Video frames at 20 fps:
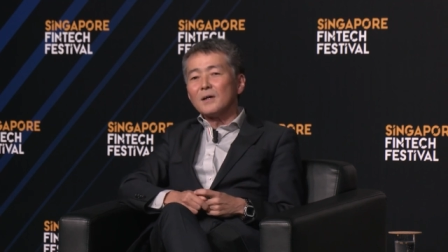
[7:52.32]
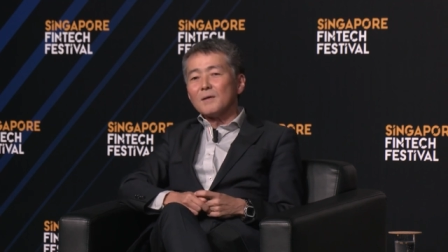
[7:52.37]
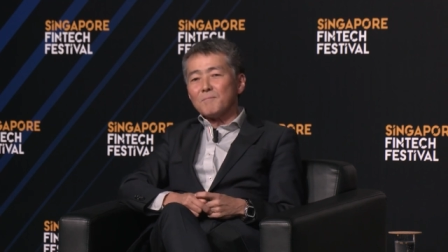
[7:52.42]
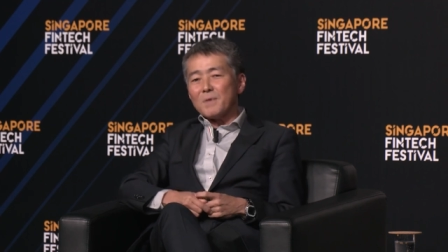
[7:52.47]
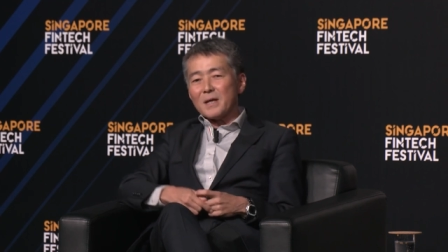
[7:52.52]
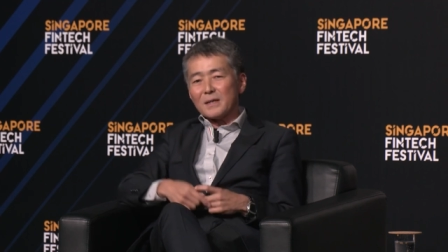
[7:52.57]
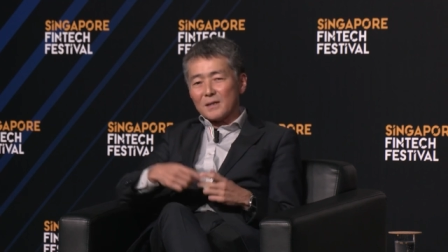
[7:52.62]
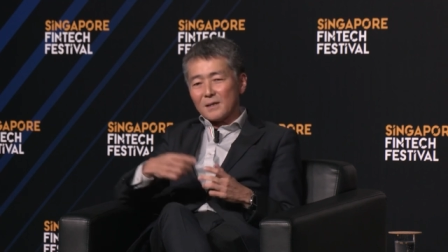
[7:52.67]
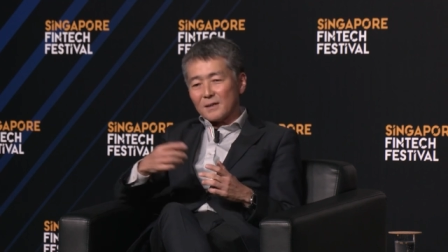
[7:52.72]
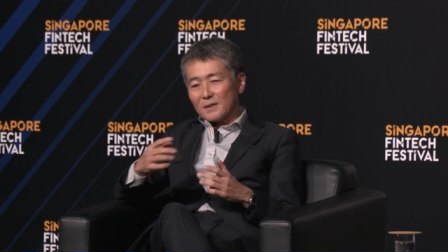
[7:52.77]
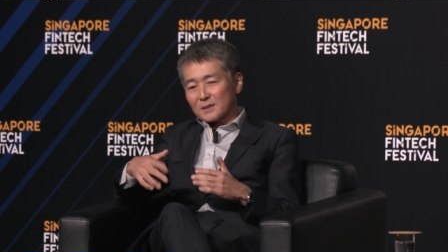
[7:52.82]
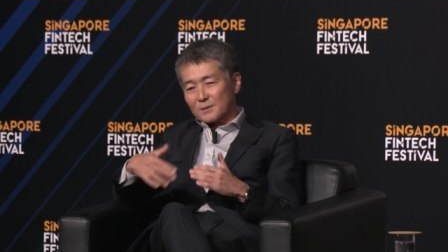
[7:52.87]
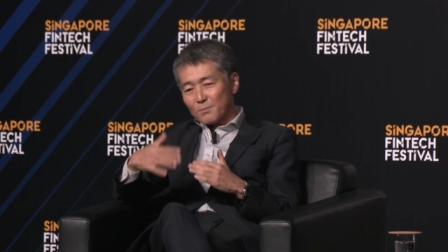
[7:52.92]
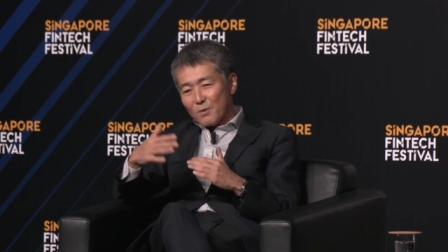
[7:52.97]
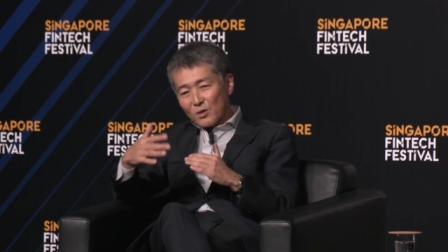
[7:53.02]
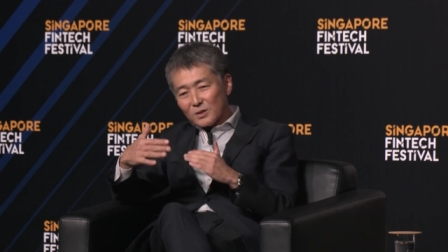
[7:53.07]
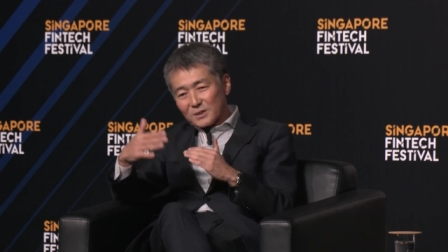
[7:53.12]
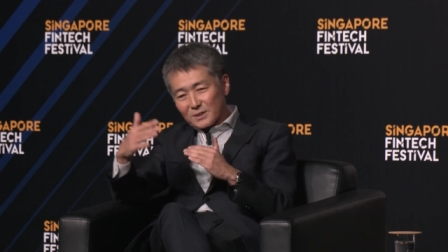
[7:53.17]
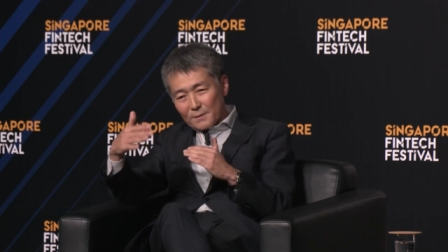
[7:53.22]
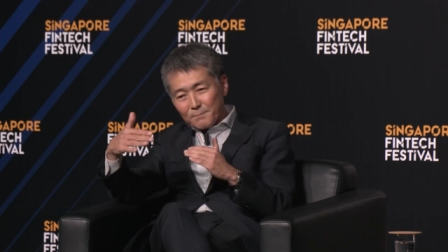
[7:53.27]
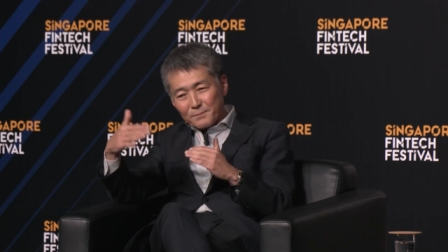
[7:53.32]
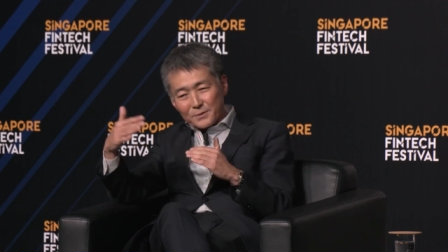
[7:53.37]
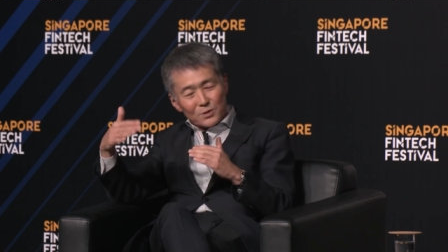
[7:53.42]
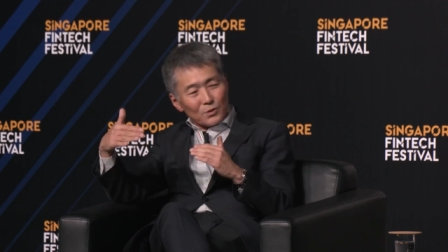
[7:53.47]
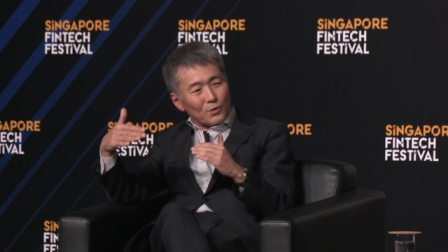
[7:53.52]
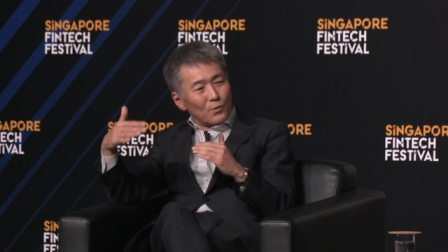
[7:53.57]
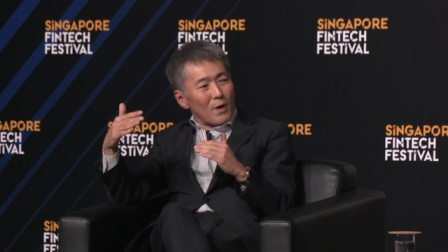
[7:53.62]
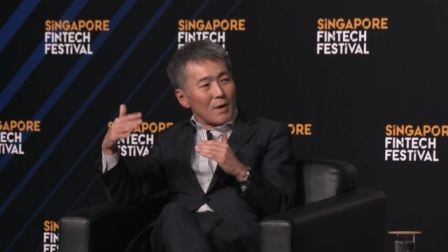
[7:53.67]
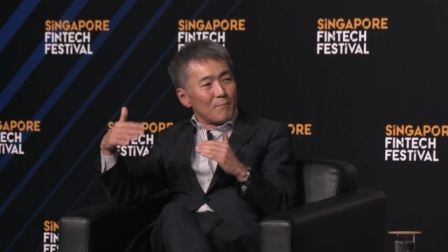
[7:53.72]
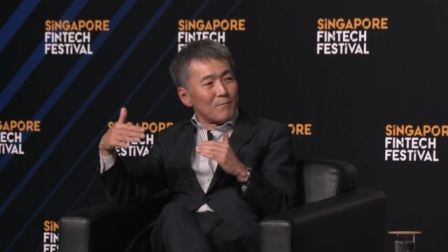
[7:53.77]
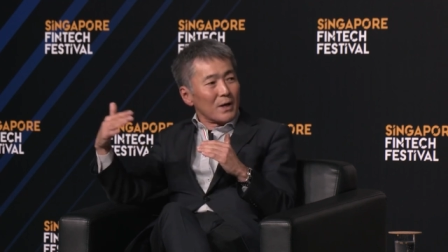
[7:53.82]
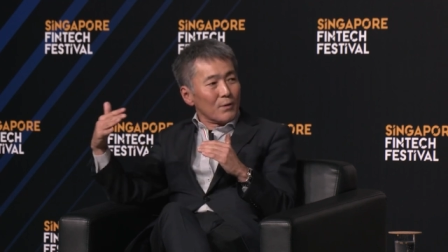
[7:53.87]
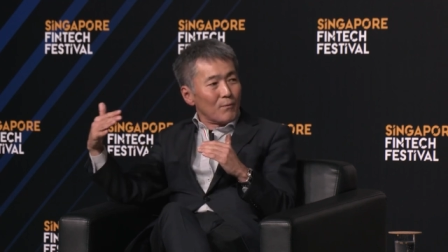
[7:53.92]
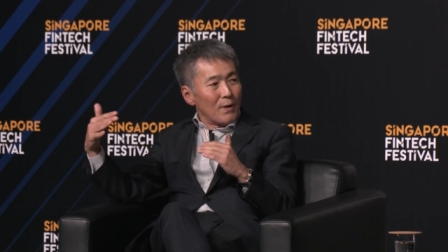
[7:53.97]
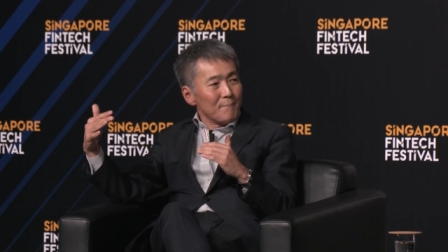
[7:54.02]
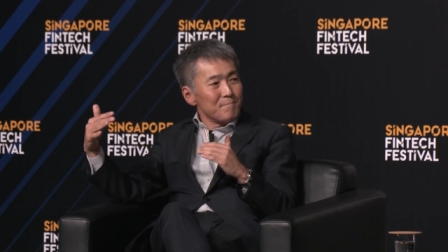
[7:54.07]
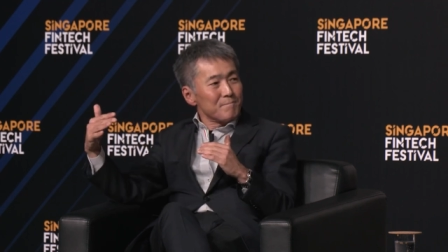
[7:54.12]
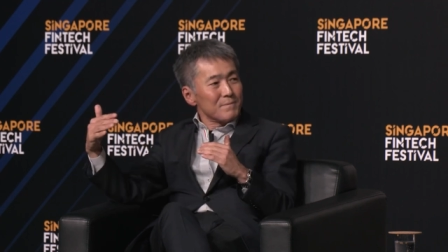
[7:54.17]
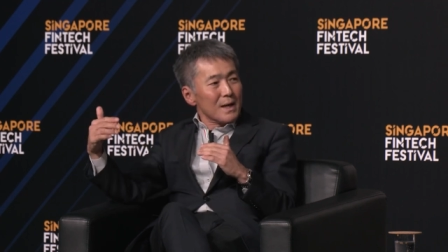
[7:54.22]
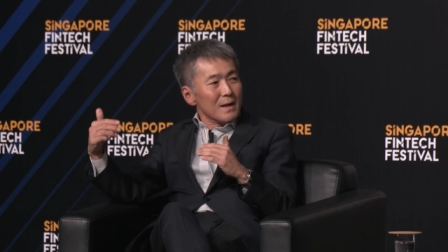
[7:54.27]
making small steps one by
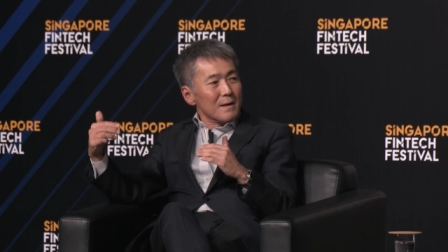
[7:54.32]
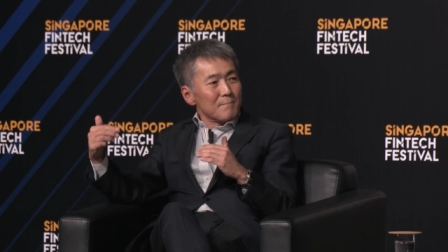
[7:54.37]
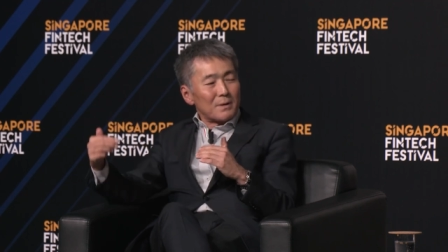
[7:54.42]
one.